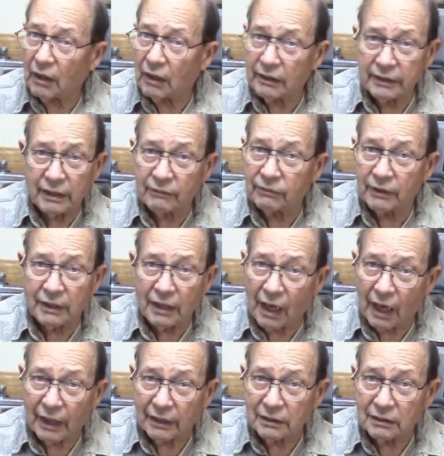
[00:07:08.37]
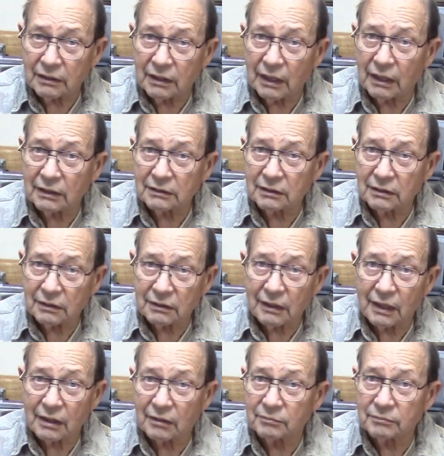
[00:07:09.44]
every night and
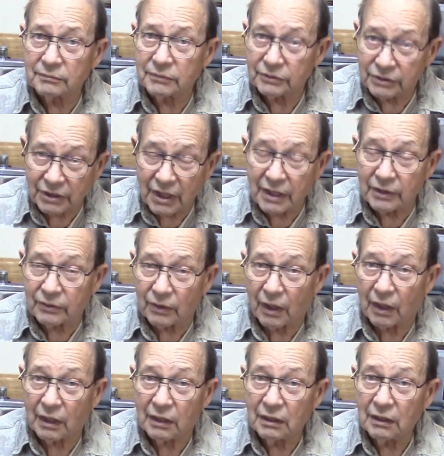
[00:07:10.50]
let them stay dry.